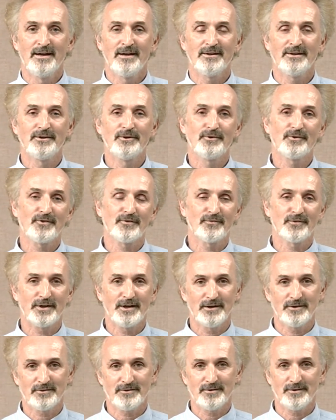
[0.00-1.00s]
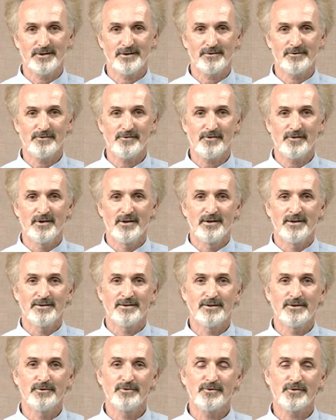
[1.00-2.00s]
the use of calculators,
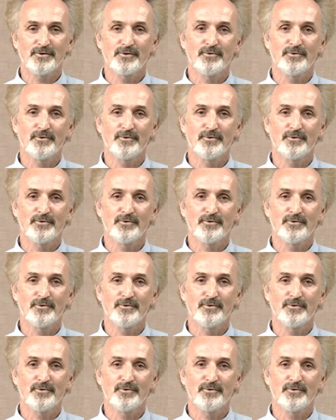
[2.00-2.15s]
the use,